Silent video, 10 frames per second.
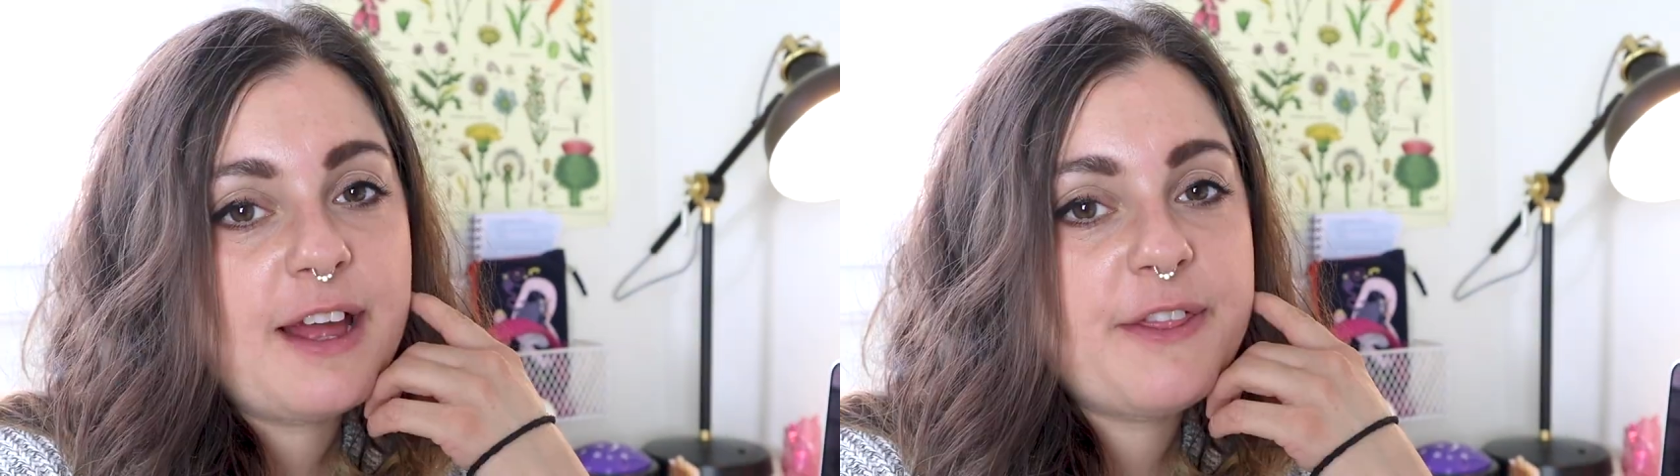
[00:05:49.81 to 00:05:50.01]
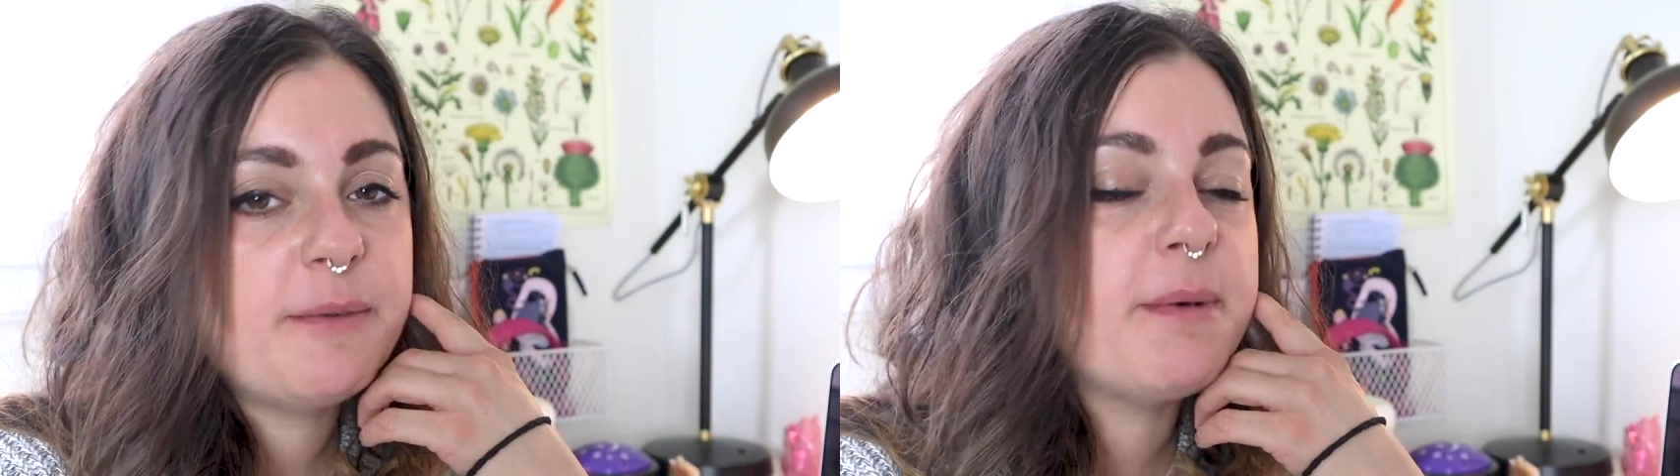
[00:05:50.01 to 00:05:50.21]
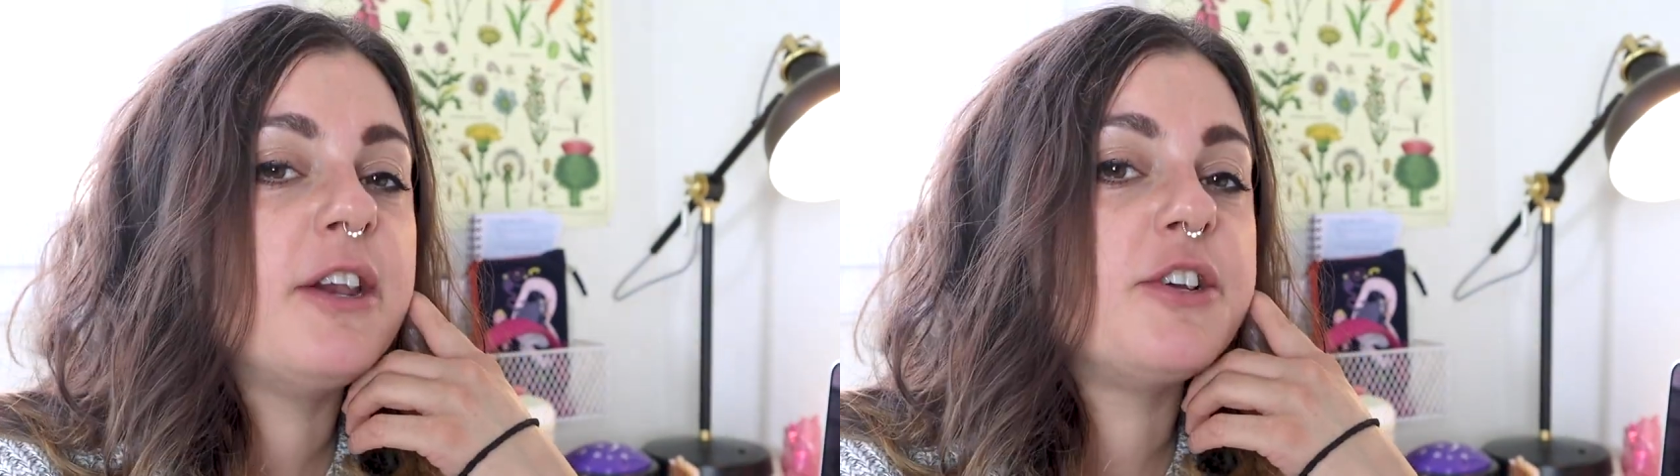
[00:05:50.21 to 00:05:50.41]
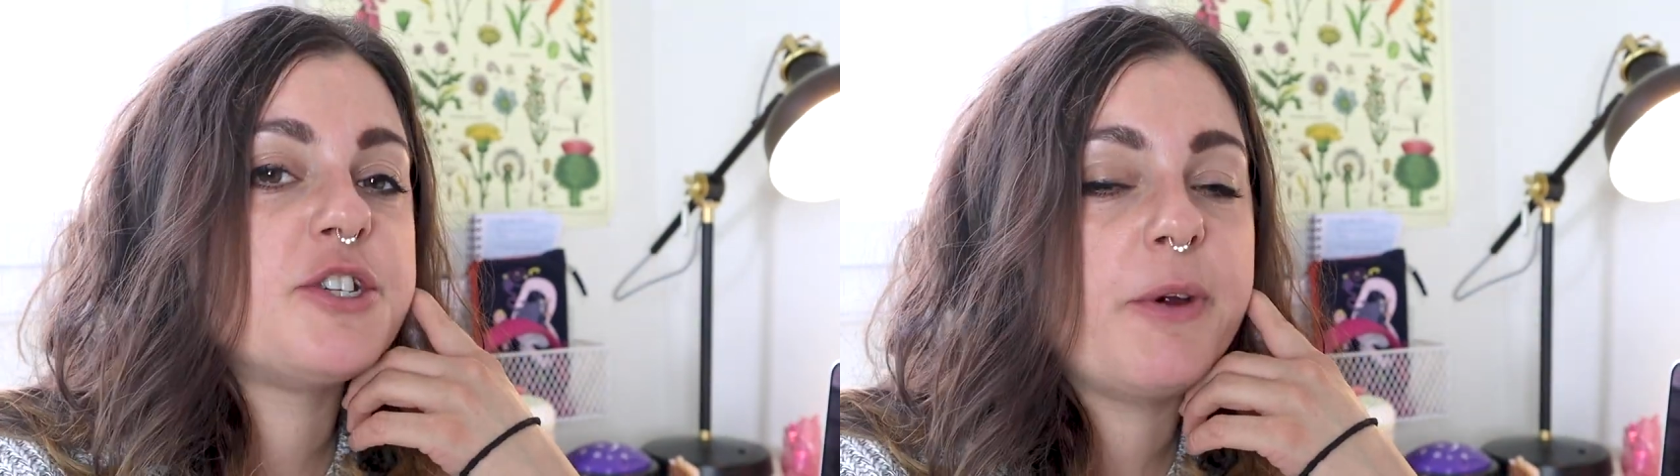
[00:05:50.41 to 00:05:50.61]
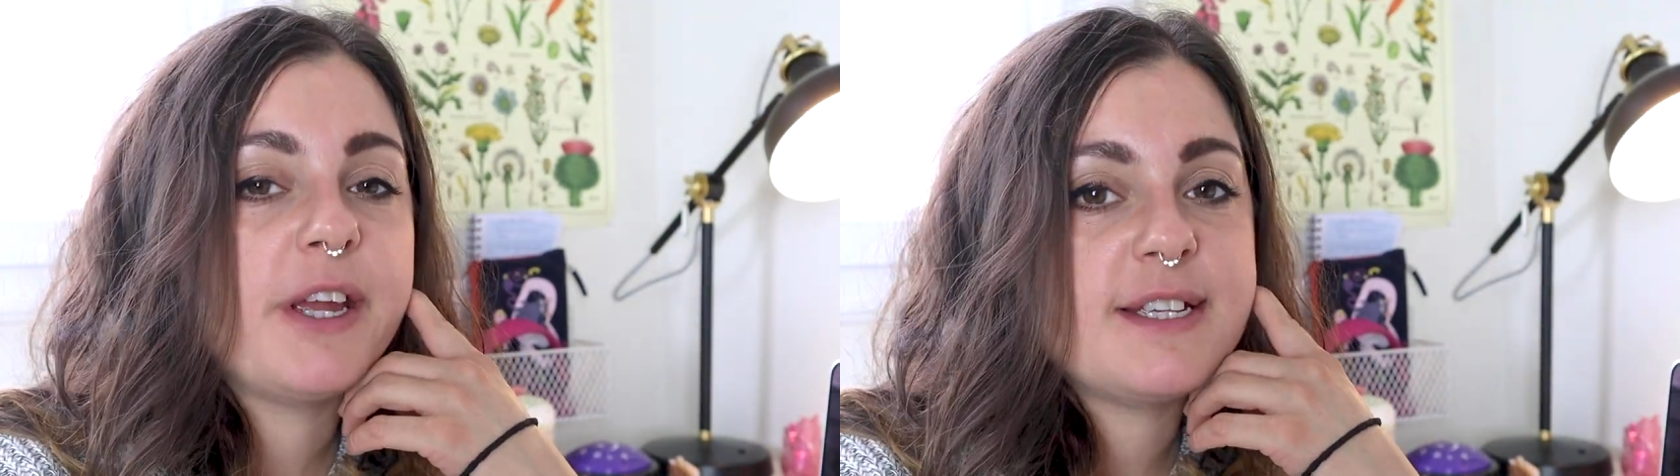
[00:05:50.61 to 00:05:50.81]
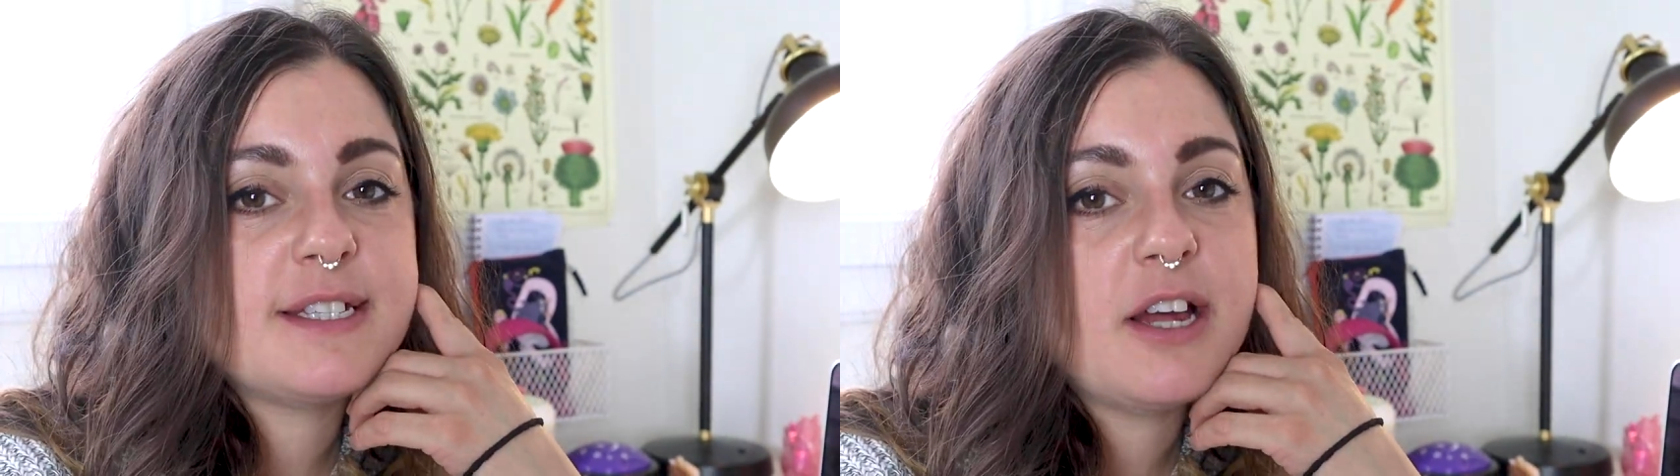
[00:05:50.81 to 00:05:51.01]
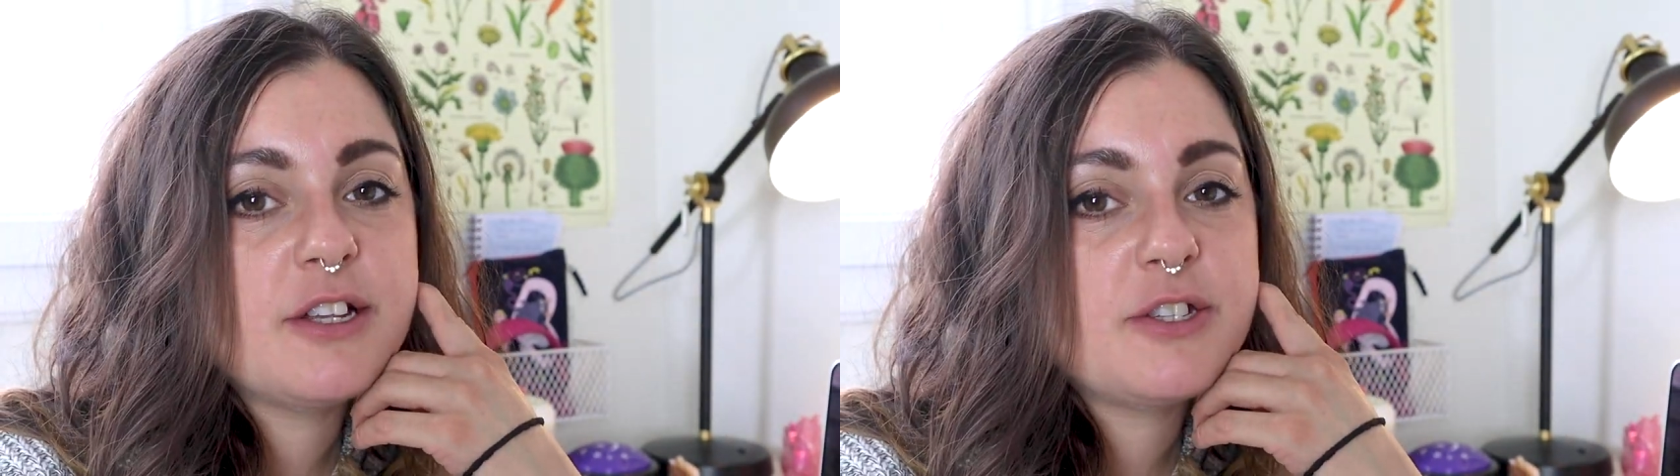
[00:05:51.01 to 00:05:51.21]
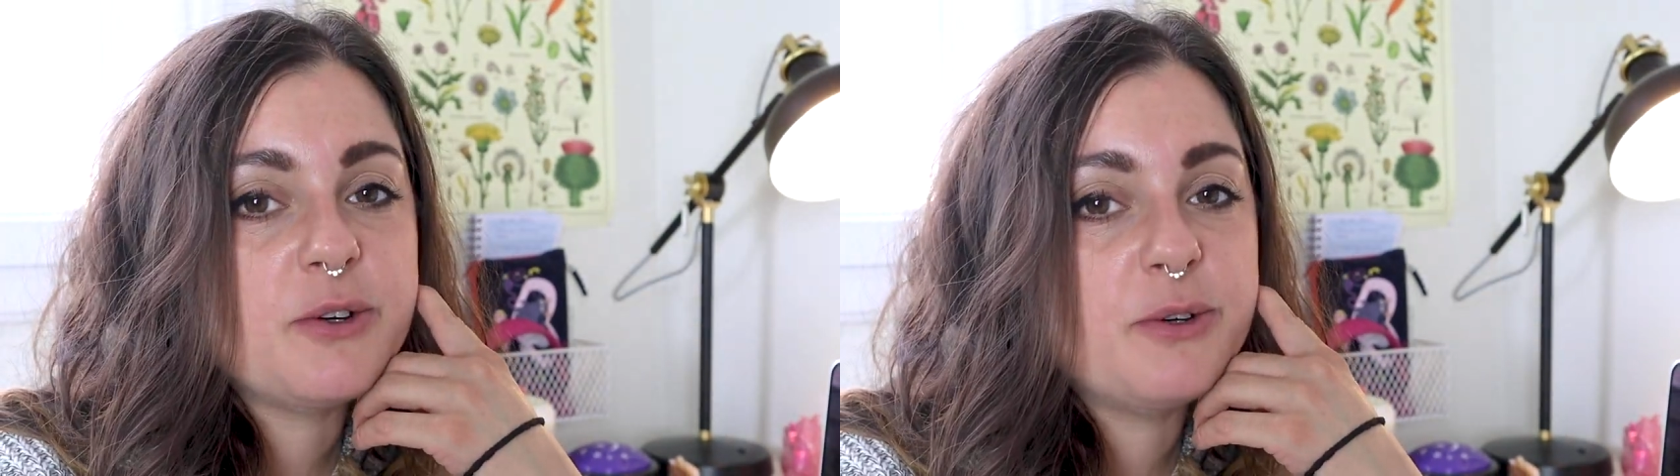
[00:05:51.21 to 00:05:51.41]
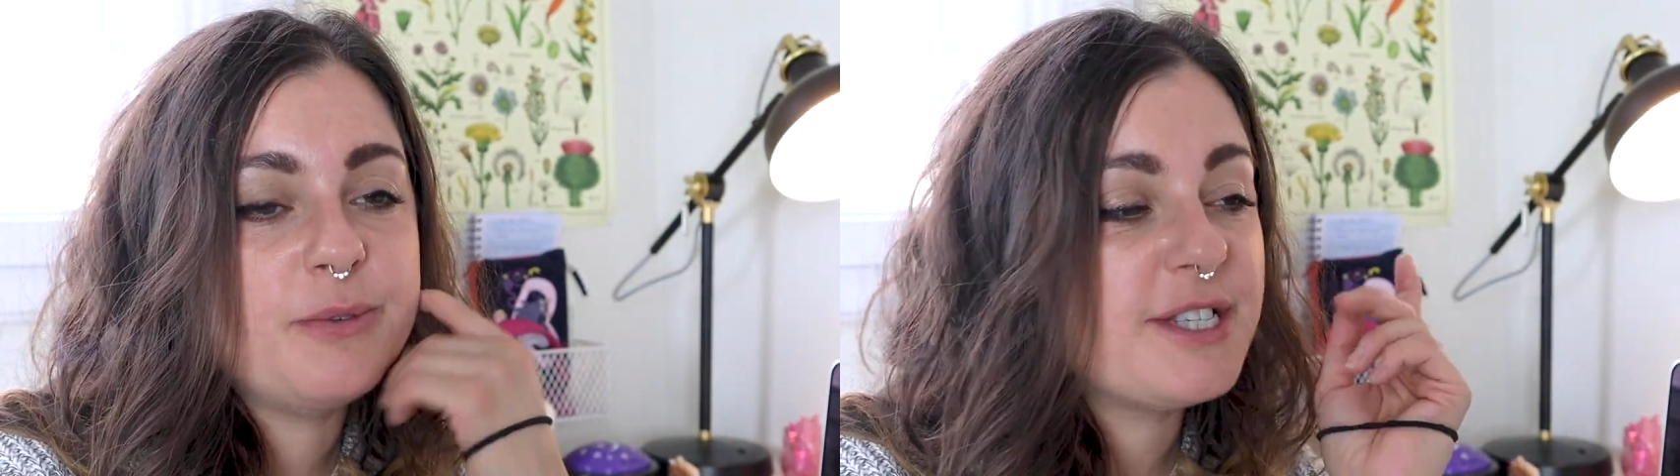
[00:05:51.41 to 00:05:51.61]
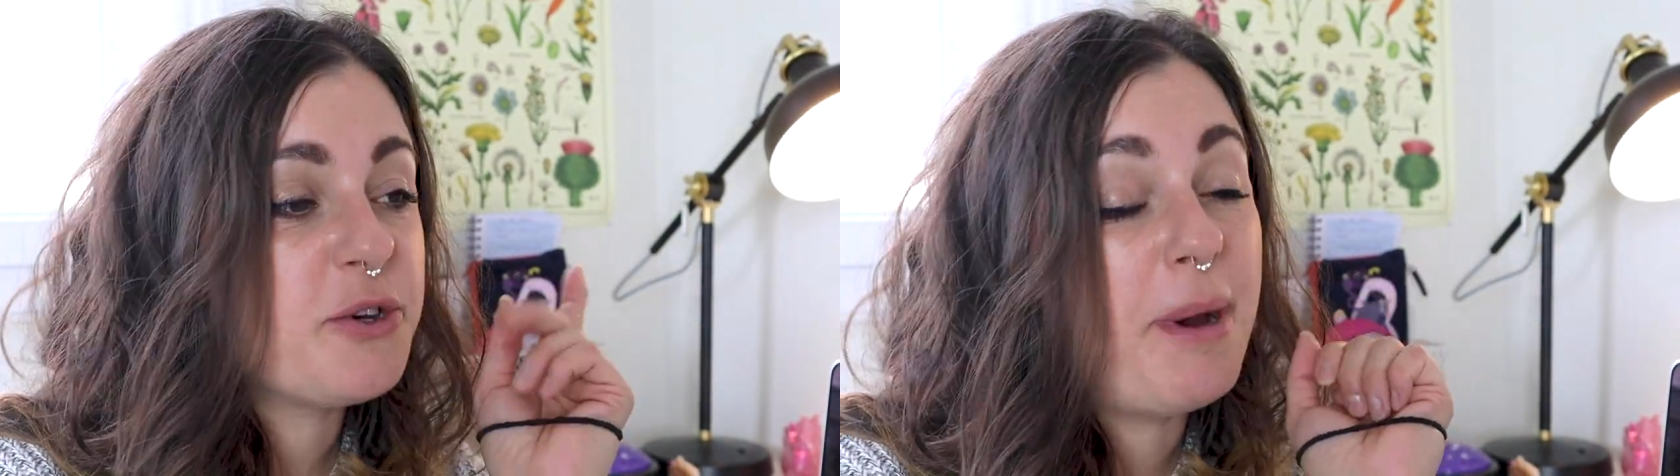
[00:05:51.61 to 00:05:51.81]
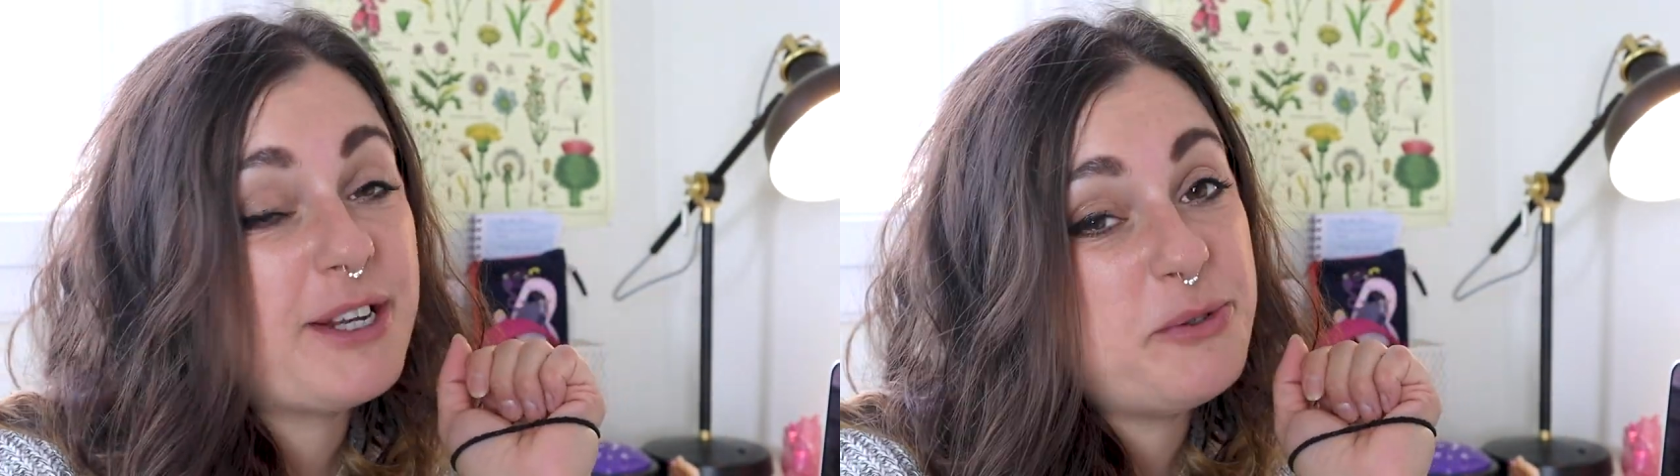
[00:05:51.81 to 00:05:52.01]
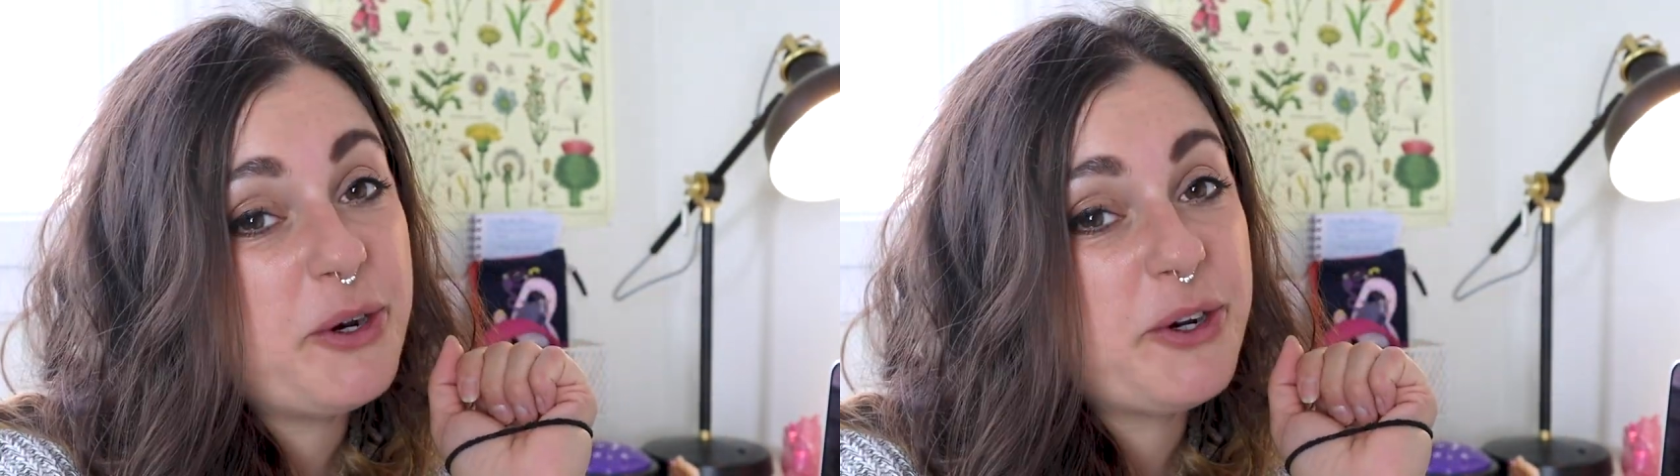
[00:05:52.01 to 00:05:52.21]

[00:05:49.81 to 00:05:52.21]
I think my lunch break is done, so let's go back to